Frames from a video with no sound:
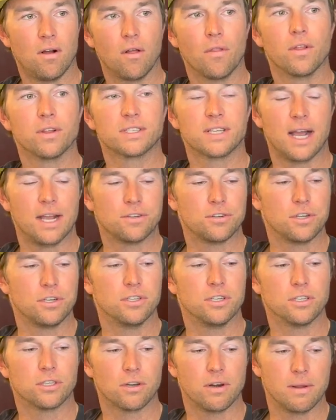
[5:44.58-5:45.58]
those guys are
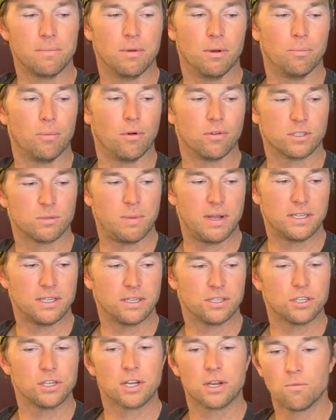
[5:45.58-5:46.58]
using 30 mil bolt spacing.
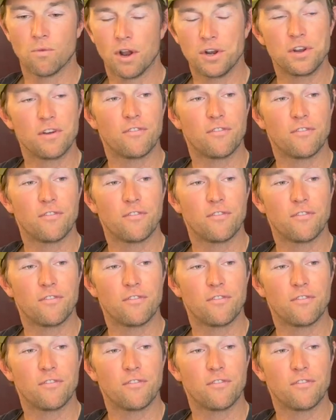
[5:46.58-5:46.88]
So you can run your